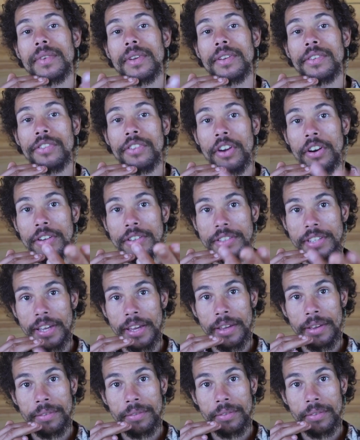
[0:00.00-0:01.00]

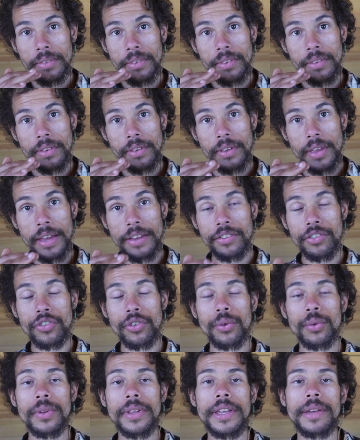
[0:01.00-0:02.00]
Astarte has
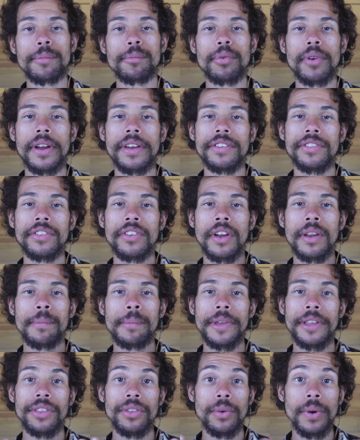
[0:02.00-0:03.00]
truly impressed on
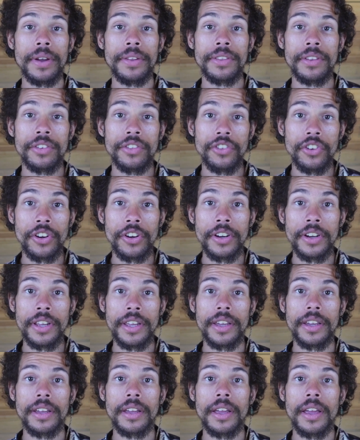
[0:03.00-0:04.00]
me throughout the
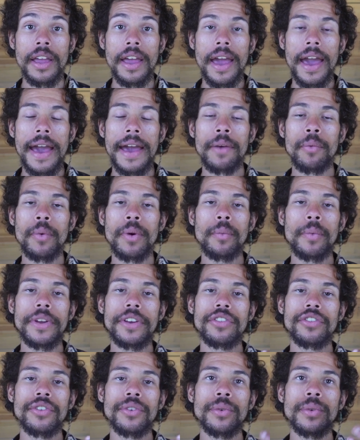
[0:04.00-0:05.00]
journey. And when we
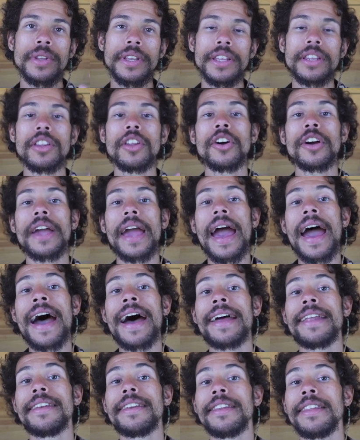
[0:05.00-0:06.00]
truly look
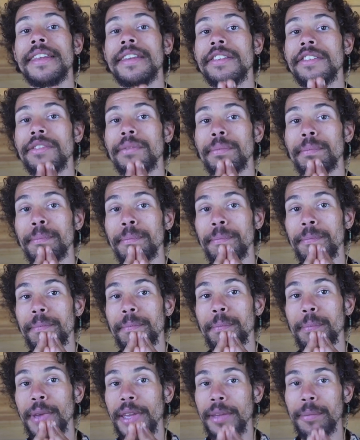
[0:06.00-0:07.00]
at this
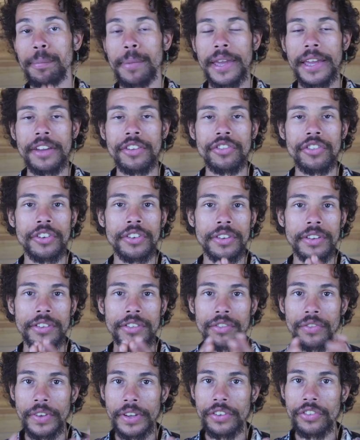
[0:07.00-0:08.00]
big picture,
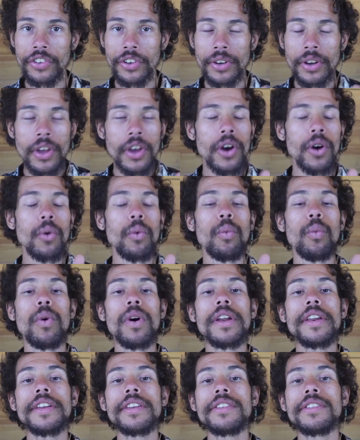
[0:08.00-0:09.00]
this vision,
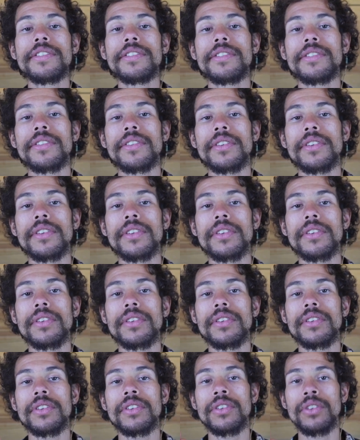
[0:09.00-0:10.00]
what is
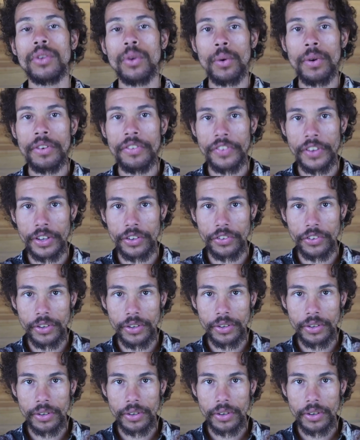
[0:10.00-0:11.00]
your
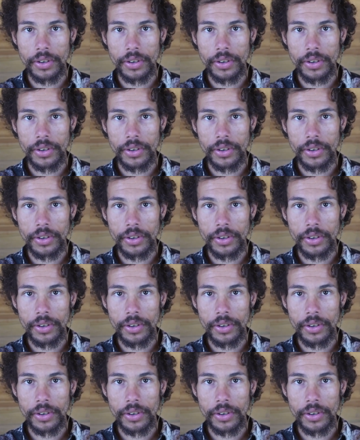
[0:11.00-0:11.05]
vision?